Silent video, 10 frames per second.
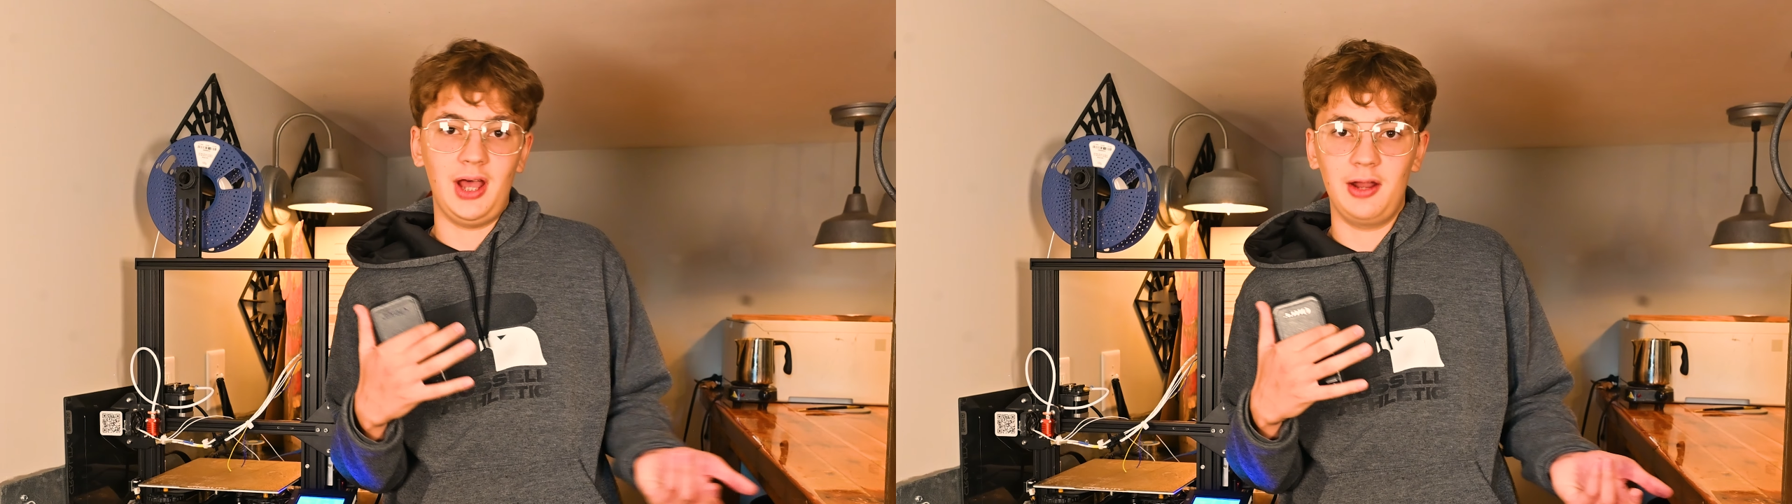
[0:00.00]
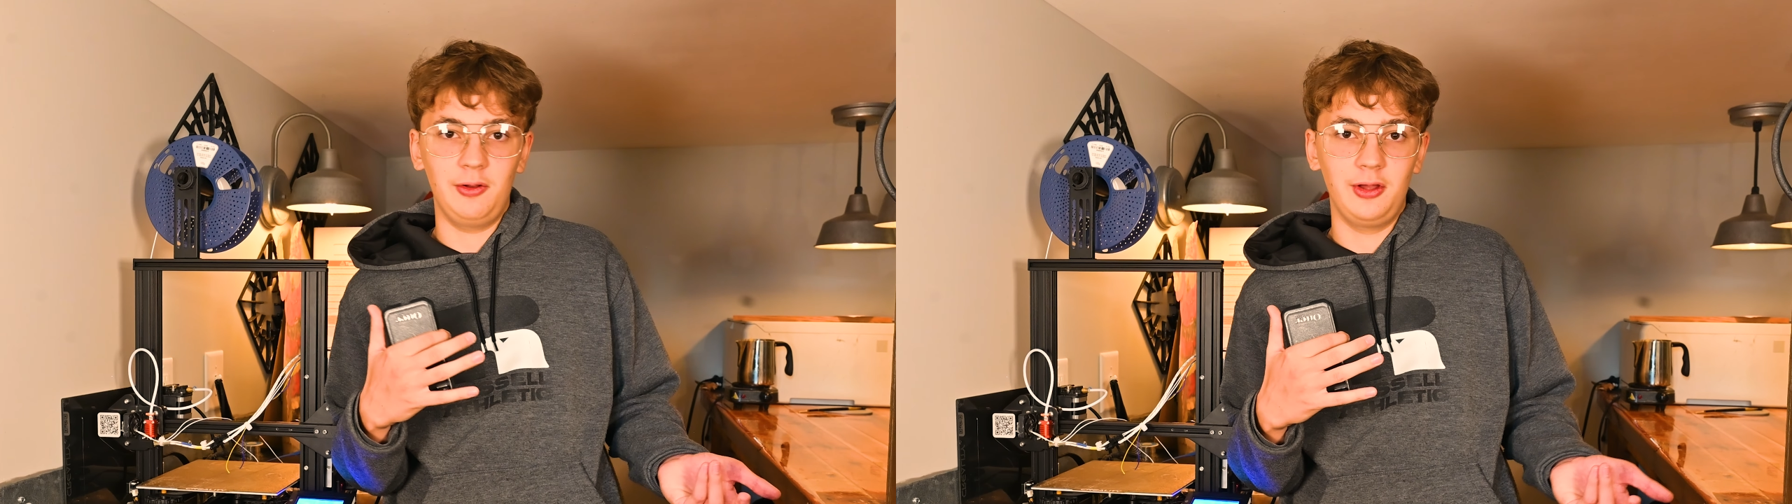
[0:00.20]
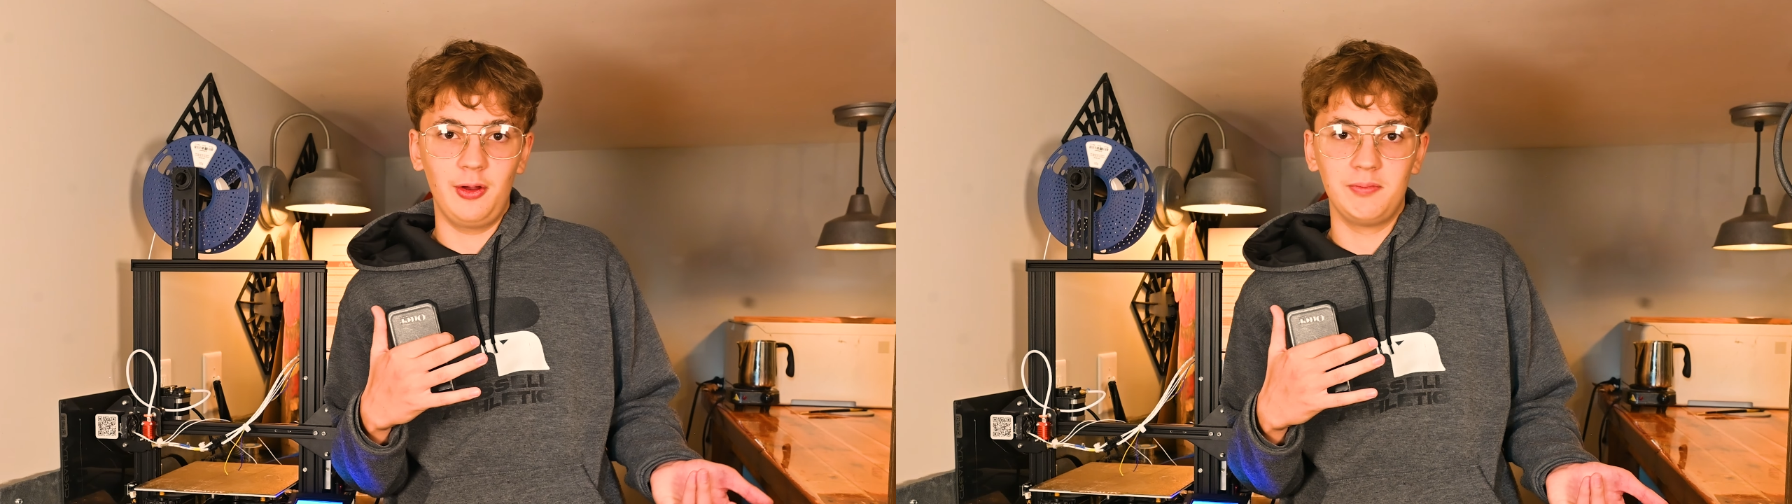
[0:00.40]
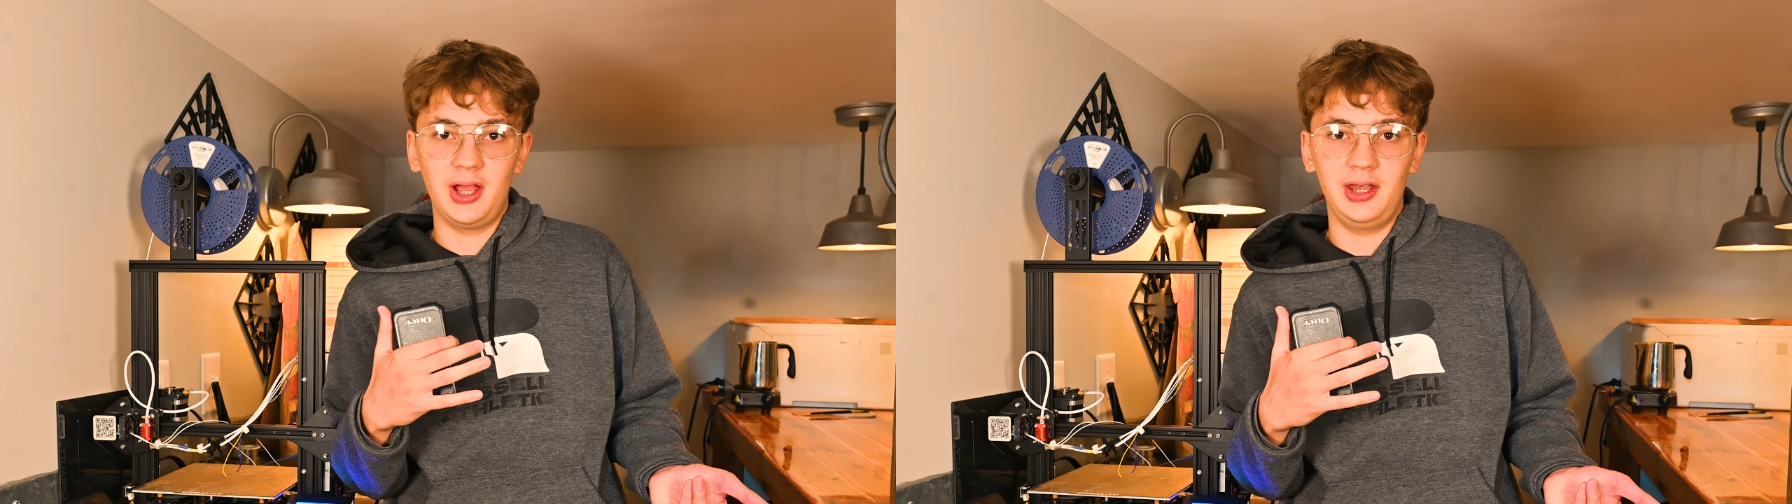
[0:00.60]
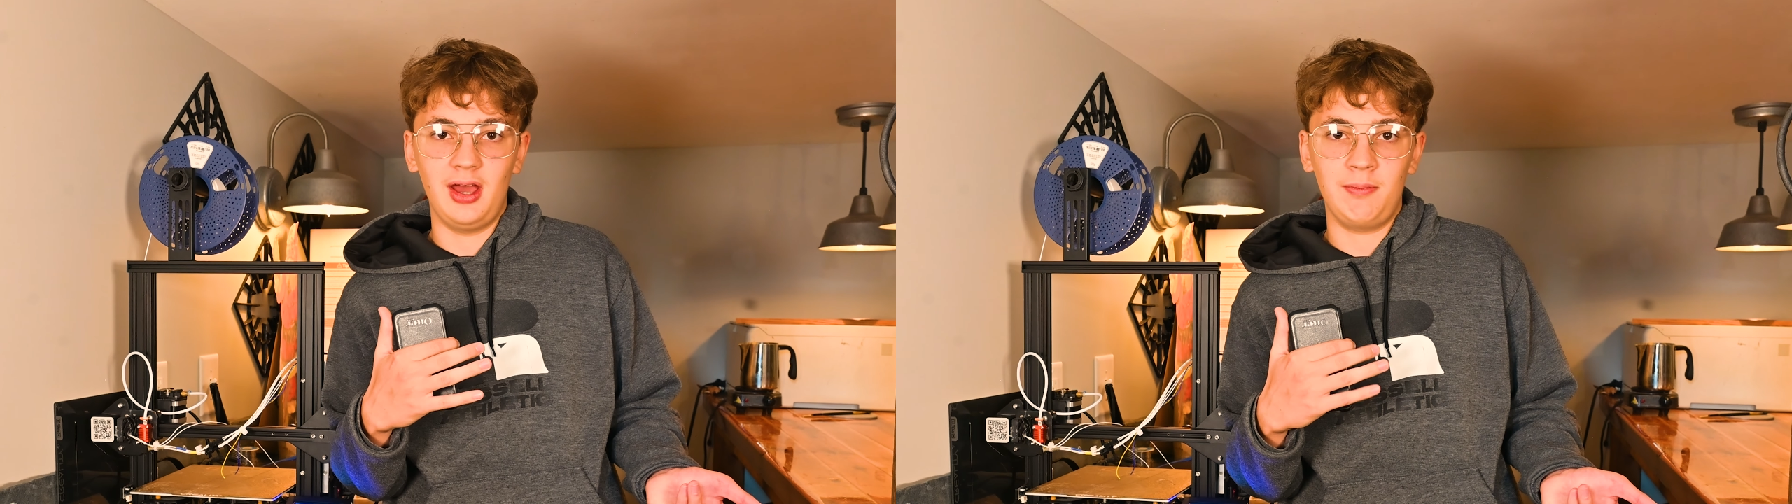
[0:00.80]
I don't know, it
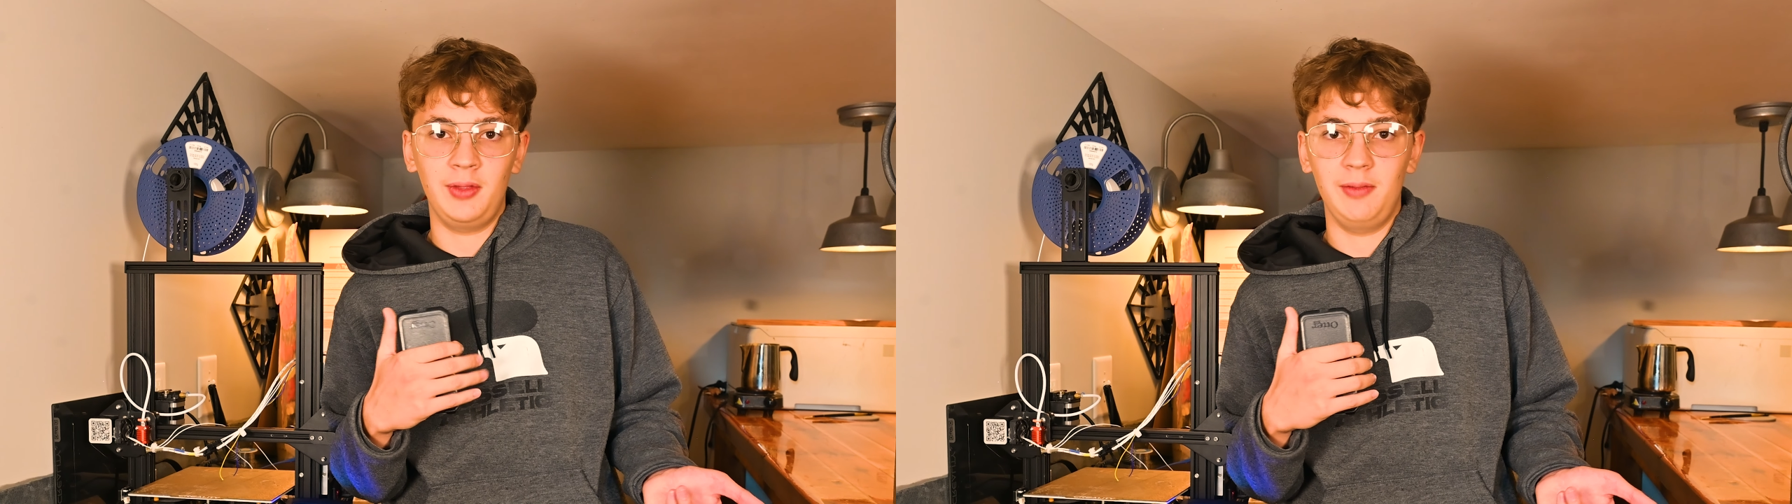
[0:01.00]
might not be,